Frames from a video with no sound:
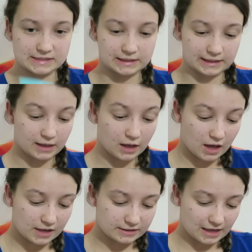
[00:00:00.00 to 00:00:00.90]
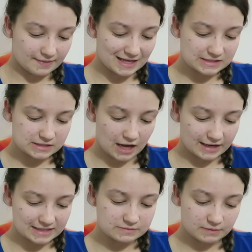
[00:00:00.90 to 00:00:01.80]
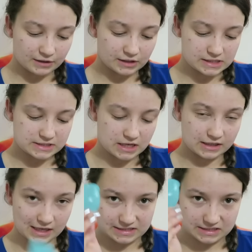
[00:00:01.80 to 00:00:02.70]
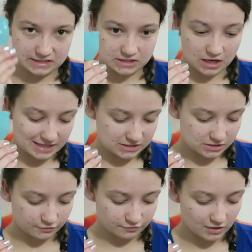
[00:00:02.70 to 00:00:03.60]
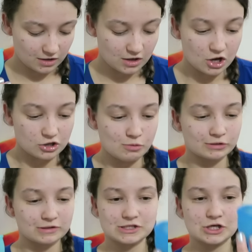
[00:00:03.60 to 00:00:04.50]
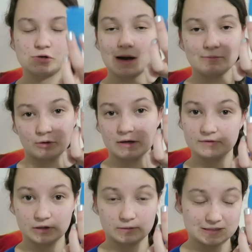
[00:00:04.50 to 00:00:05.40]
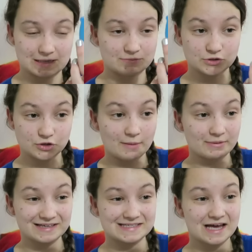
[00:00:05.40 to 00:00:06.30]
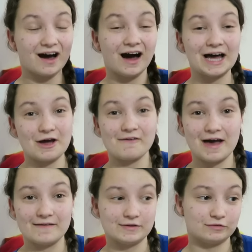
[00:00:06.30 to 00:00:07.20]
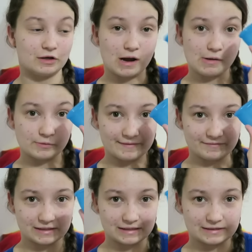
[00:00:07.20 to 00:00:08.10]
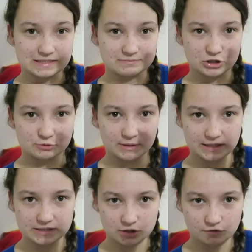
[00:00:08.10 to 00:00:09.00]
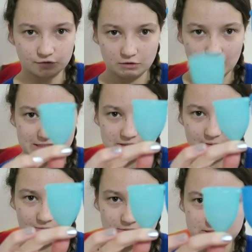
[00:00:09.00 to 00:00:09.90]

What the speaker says: easily. Yeah, that's, I guess, my only concern is its size so far. The model two I'm not even going to attempt to try because I don't have a heavy flow. I will never need this much, but it's good for you guys to be able